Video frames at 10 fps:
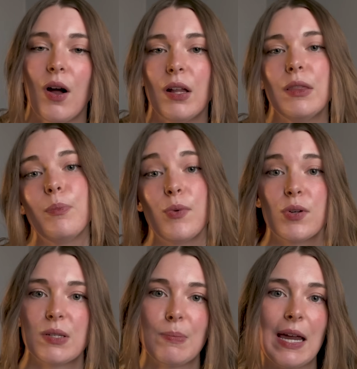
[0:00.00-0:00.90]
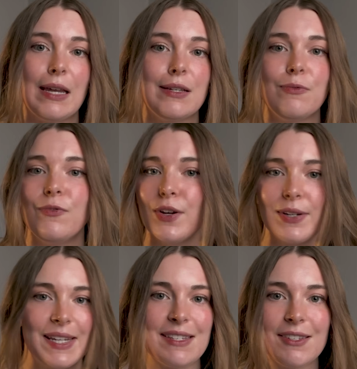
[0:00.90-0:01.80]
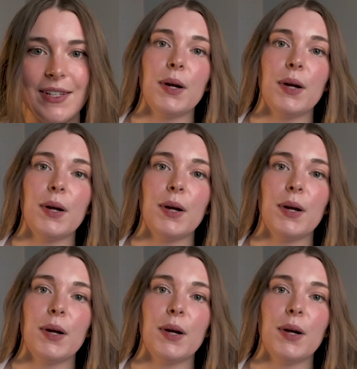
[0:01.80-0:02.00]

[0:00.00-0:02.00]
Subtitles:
on the books page very easily.